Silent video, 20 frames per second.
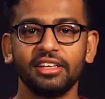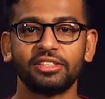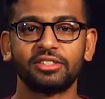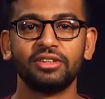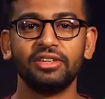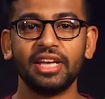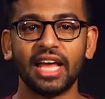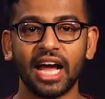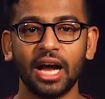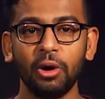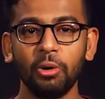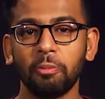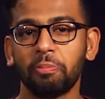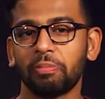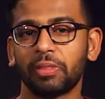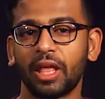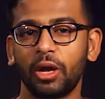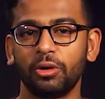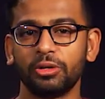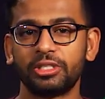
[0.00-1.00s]
so now
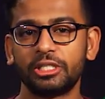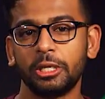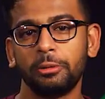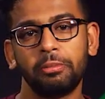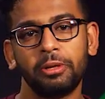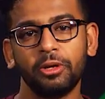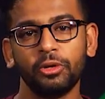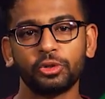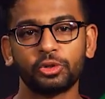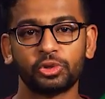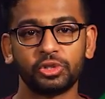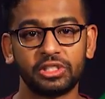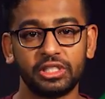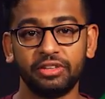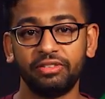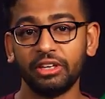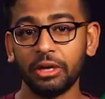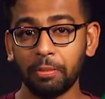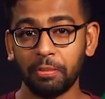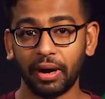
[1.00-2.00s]
our CPU is
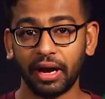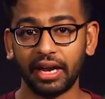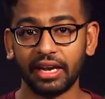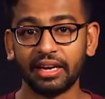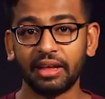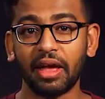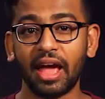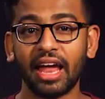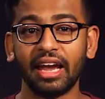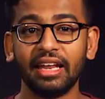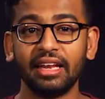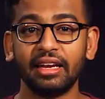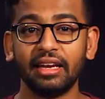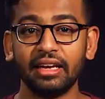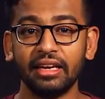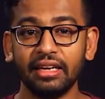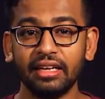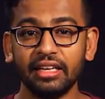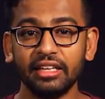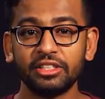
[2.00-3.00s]
receiving a byte and it
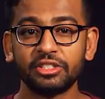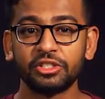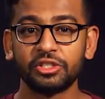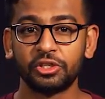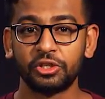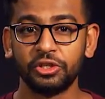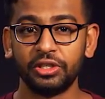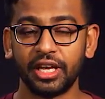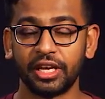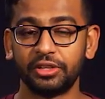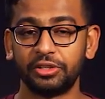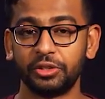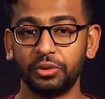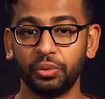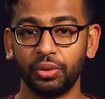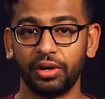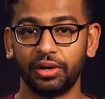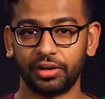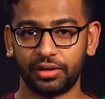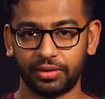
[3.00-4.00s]
needs to get to
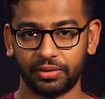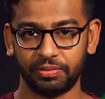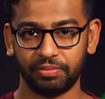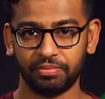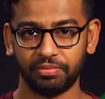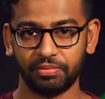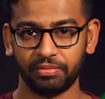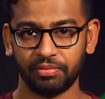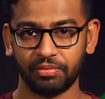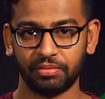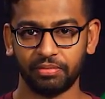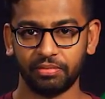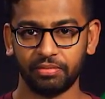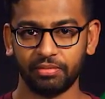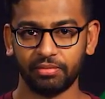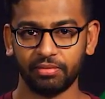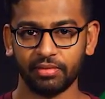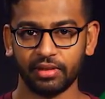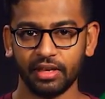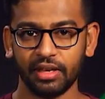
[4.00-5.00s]
work.
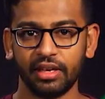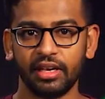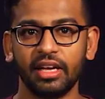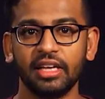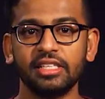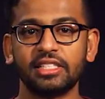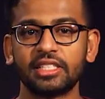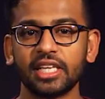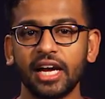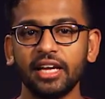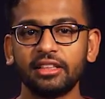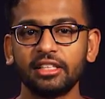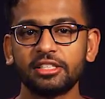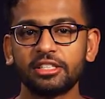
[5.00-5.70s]
Inside the